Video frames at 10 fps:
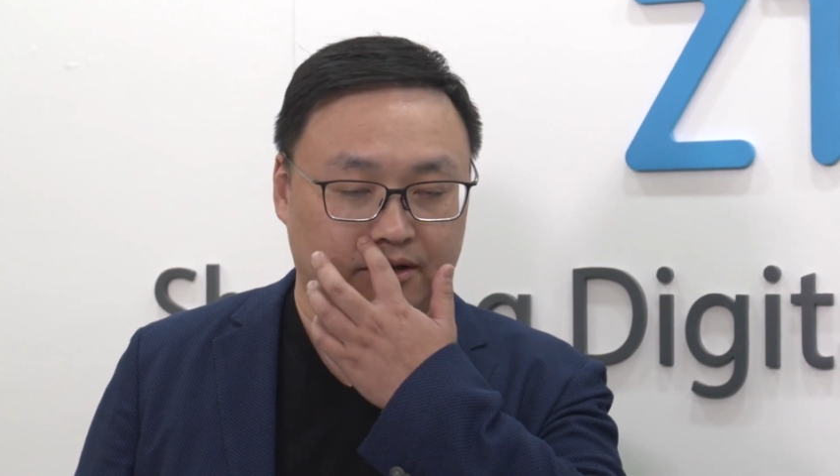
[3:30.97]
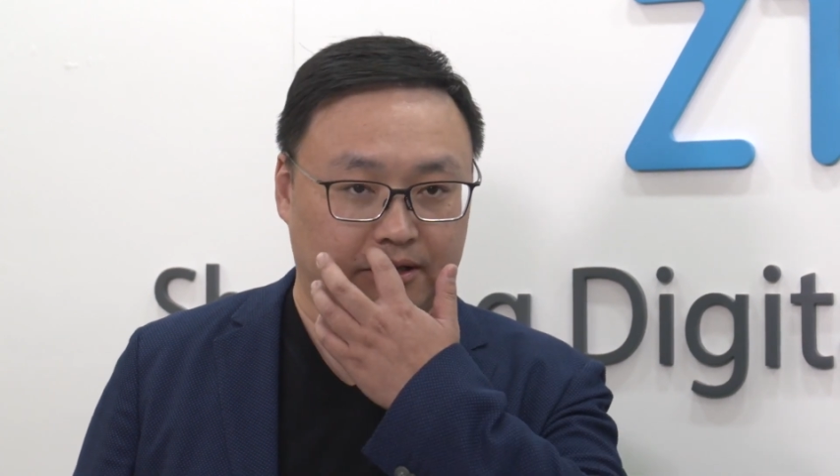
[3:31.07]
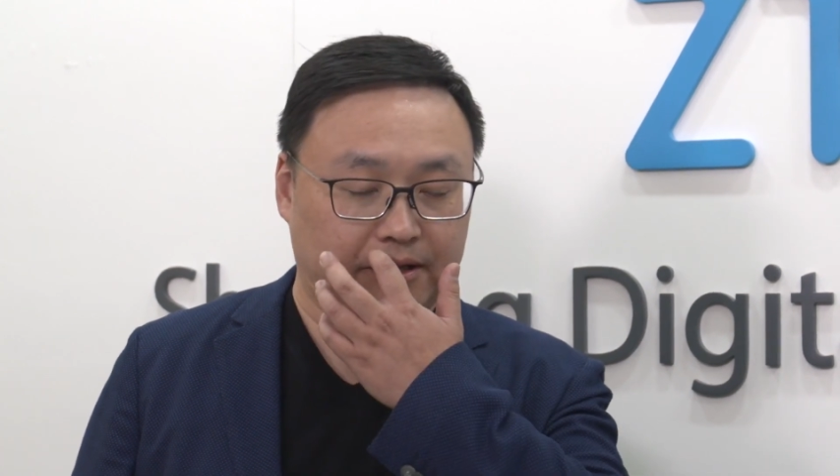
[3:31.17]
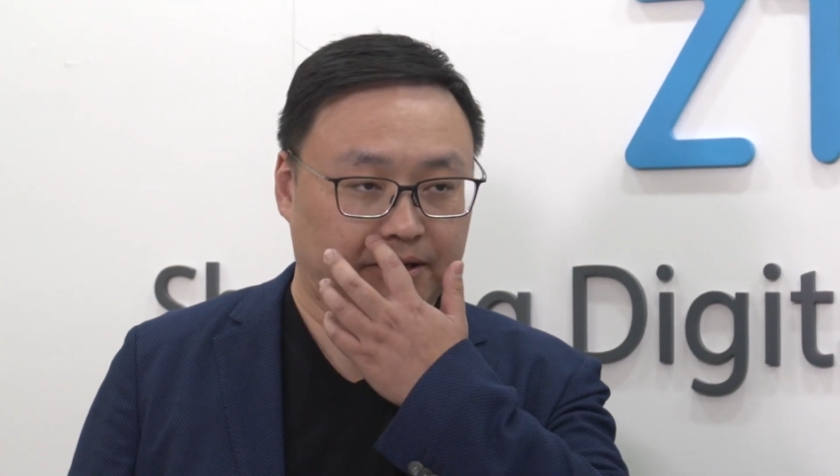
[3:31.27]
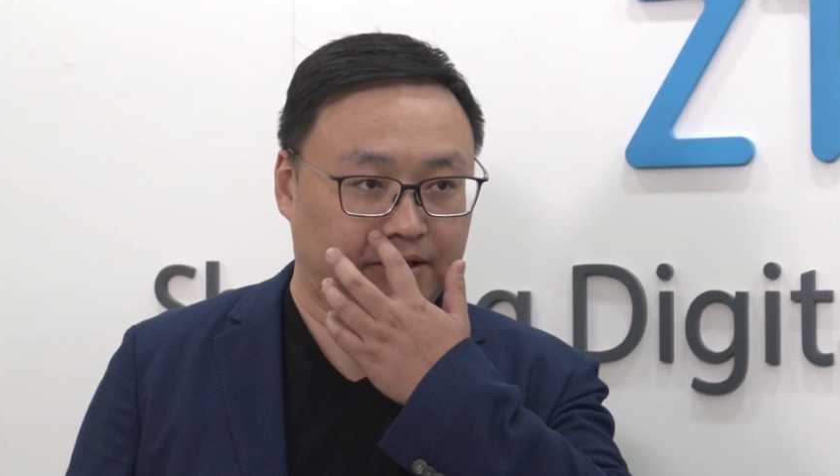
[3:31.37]

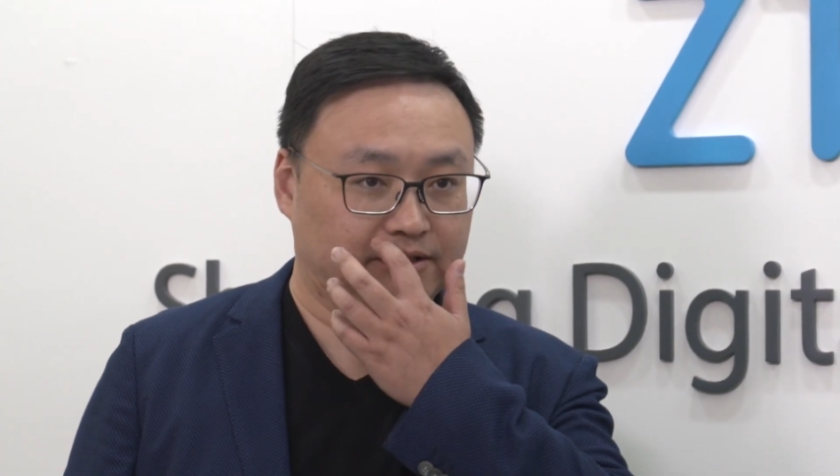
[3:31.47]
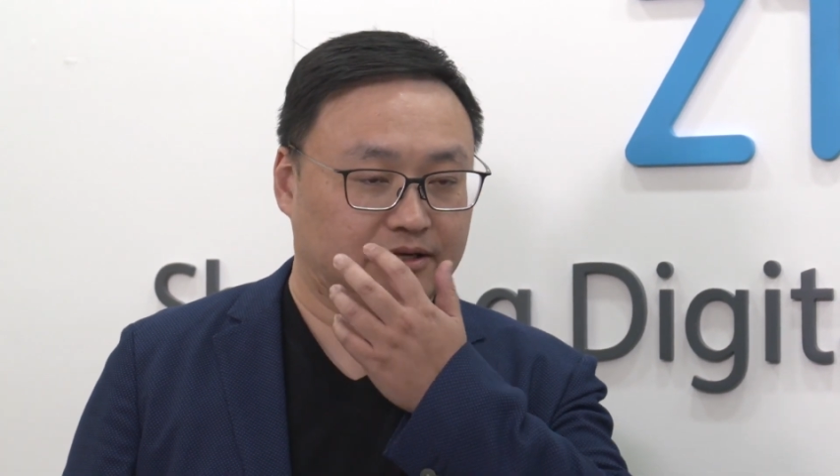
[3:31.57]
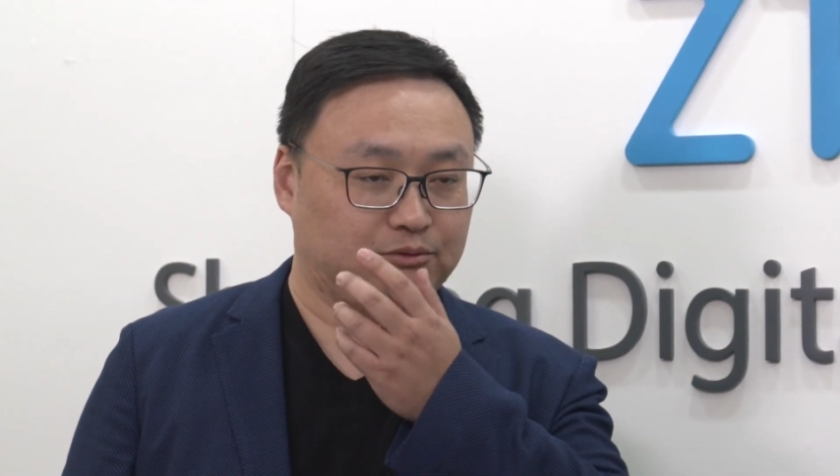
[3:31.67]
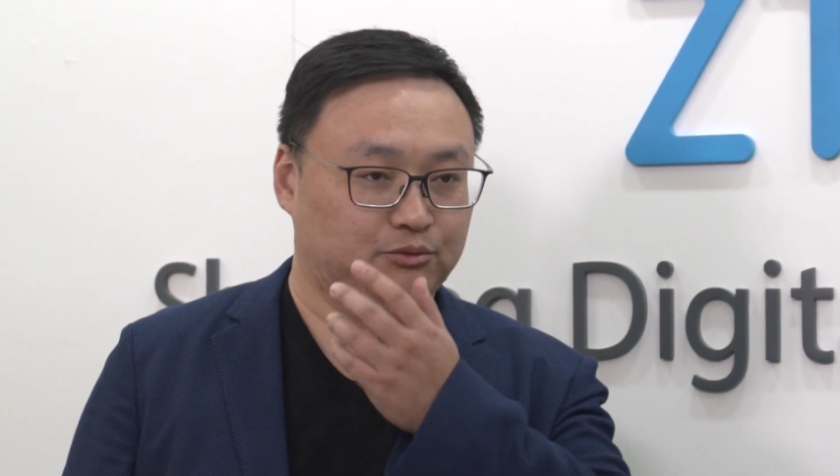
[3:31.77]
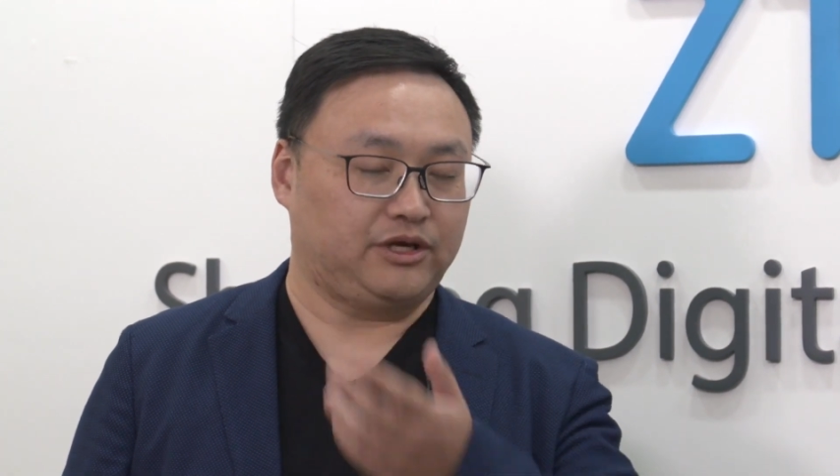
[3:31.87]
uh,
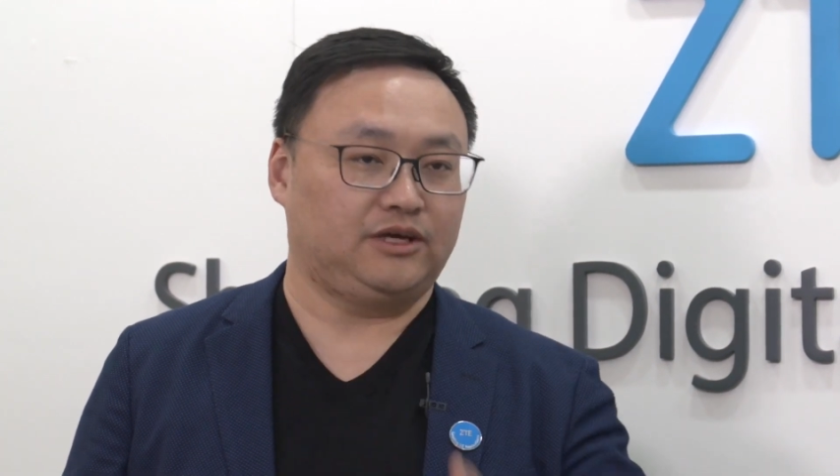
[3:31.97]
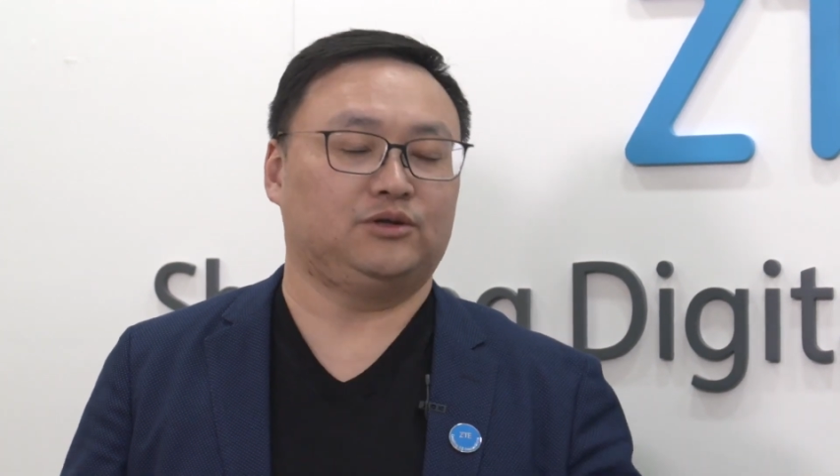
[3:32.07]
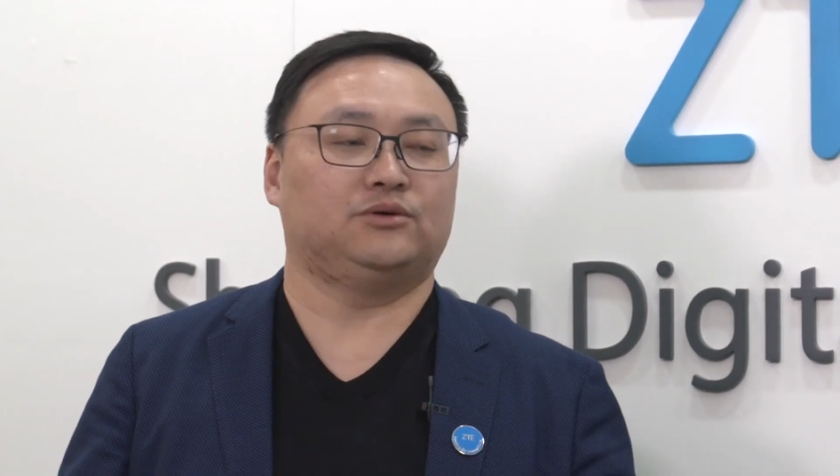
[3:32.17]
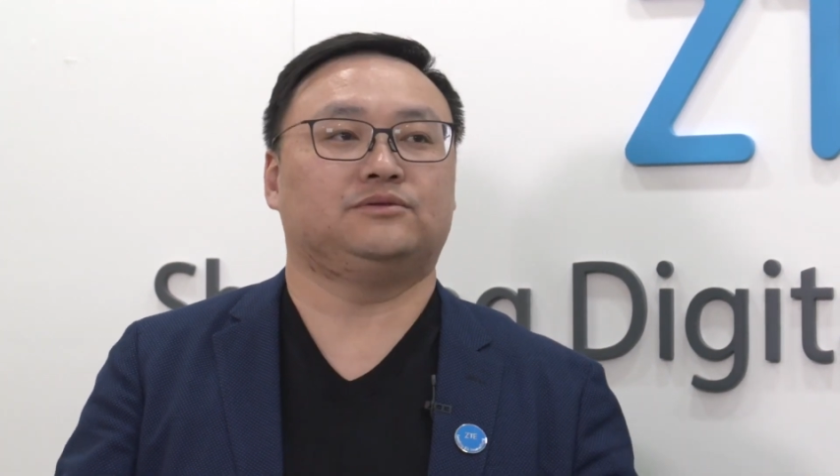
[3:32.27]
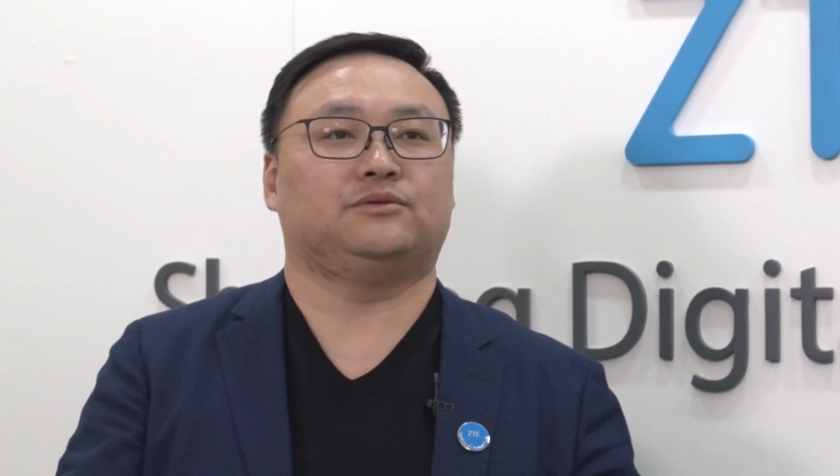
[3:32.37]
we
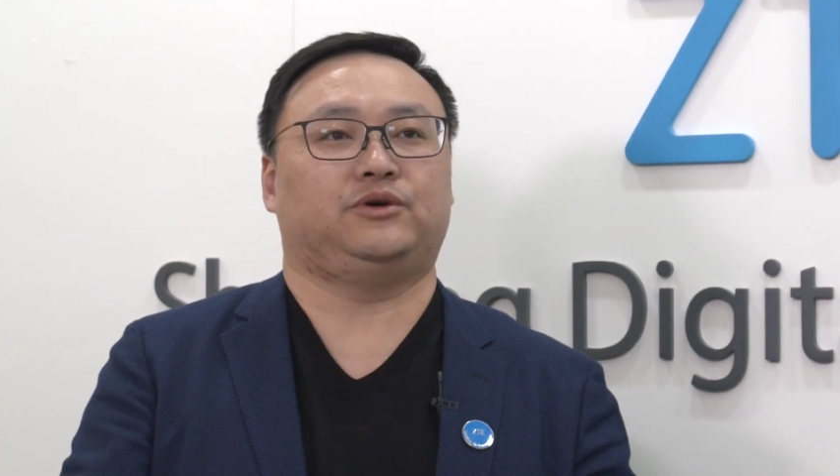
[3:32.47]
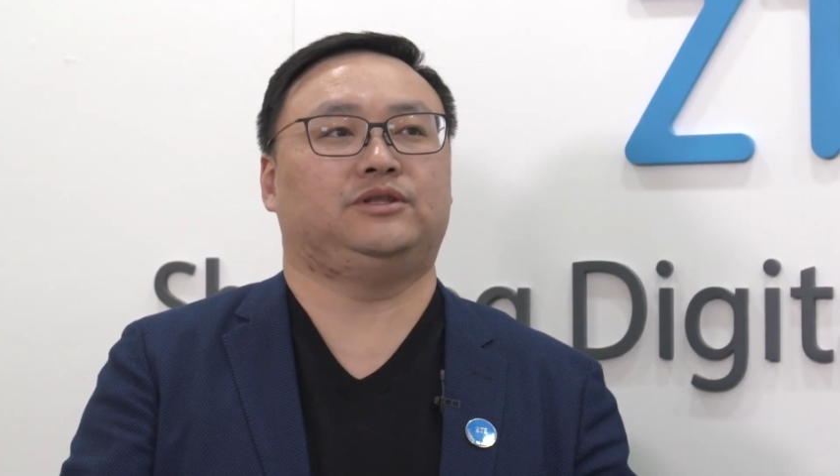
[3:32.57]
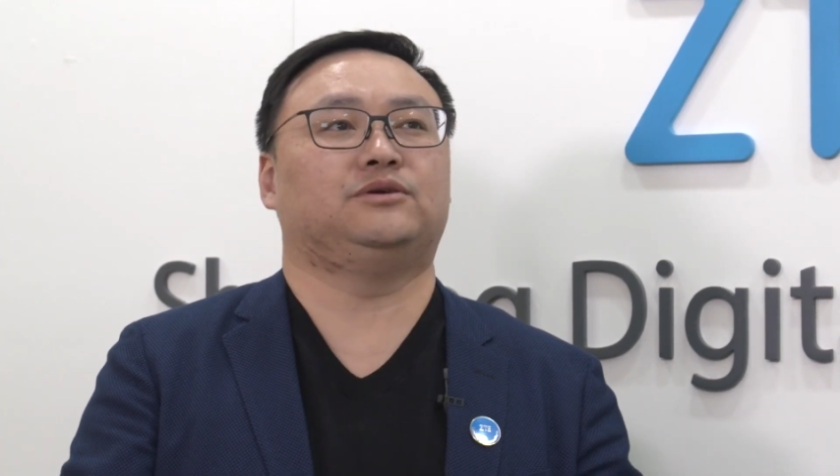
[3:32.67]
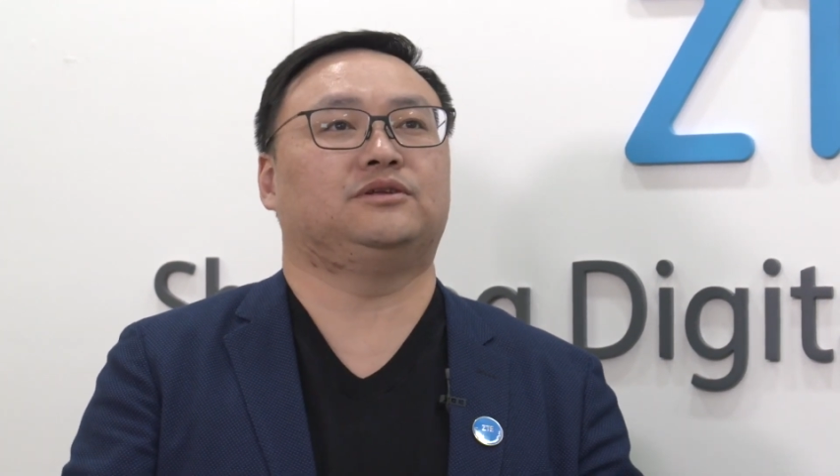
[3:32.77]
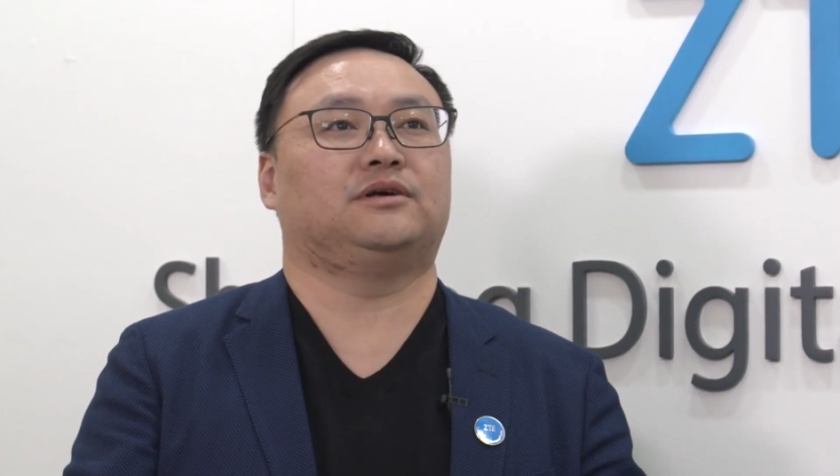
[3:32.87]
know we
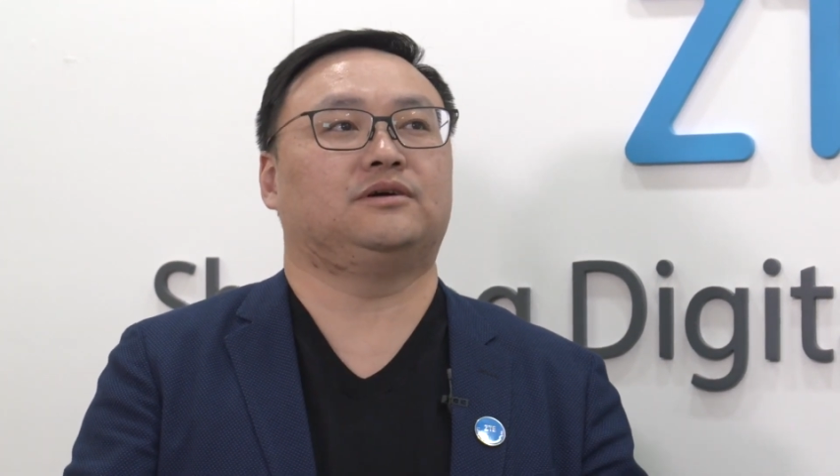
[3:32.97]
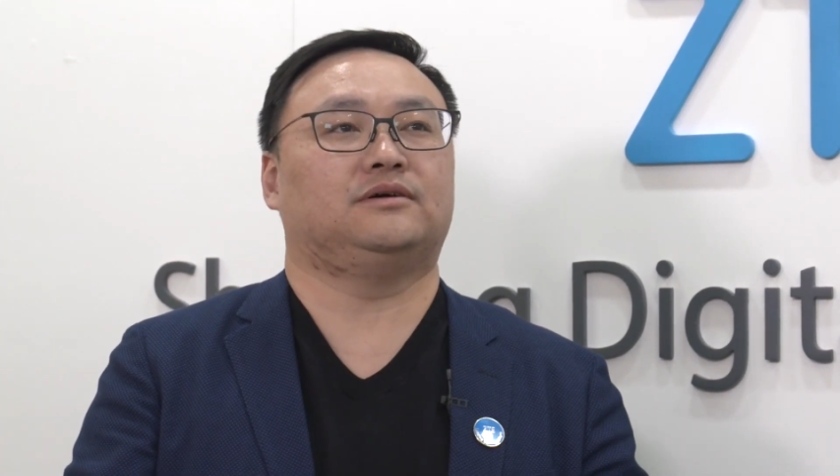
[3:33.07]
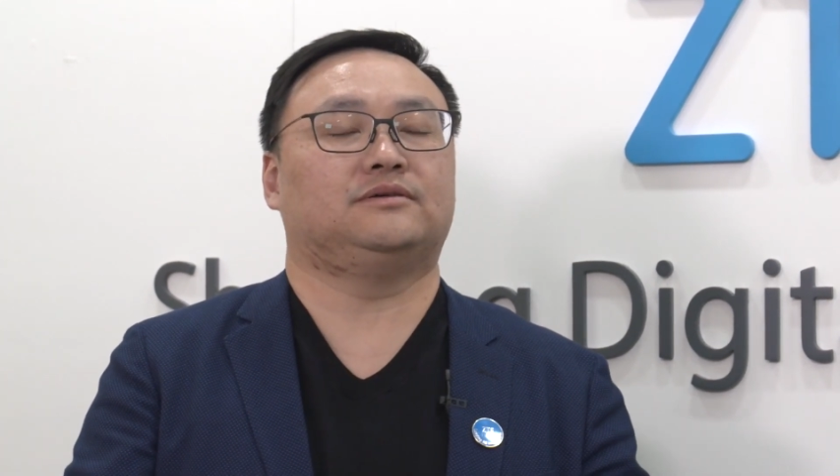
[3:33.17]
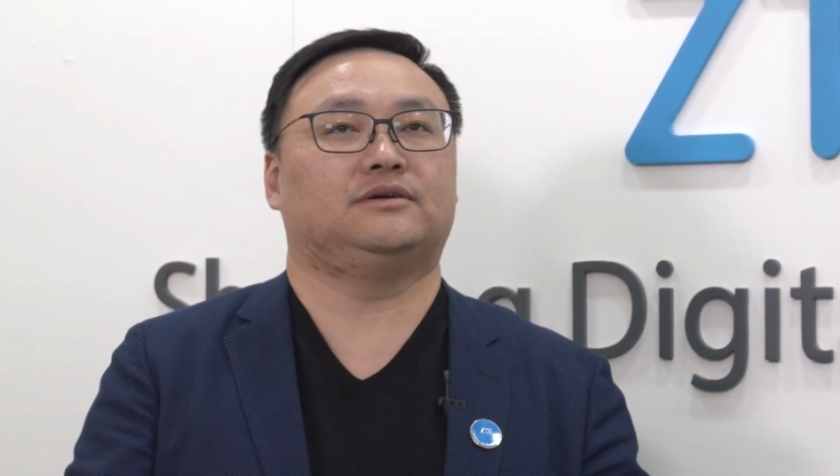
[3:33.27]
know uh,